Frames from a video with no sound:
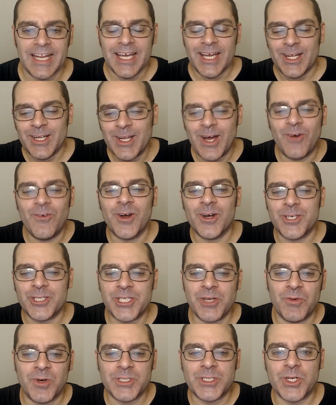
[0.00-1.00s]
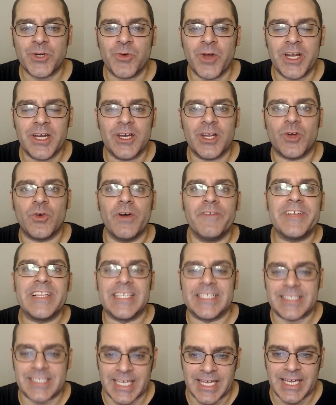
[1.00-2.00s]
No wonder she wants to create an
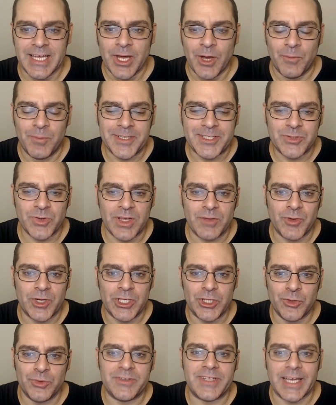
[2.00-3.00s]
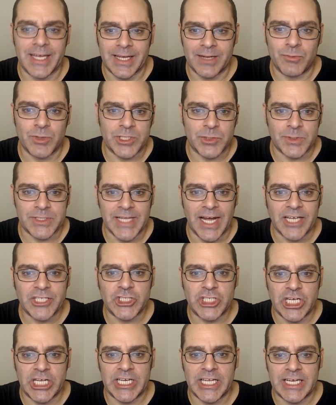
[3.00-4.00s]
equivalency between what you did, which was not
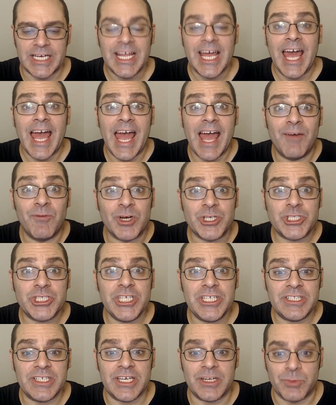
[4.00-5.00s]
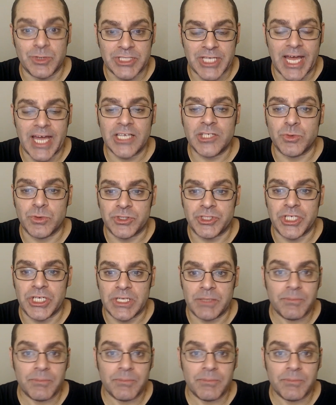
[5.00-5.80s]
cheating, and what she did was actual cheating.